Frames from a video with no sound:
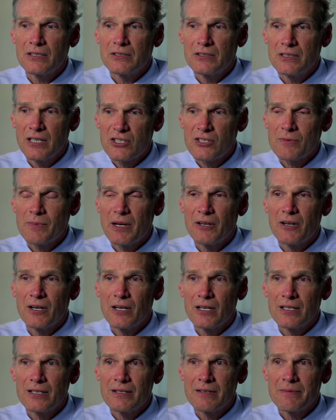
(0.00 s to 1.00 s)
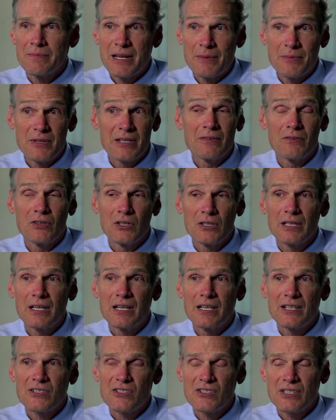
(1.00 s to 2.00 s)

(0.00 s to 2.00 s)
touched my heart and made me realize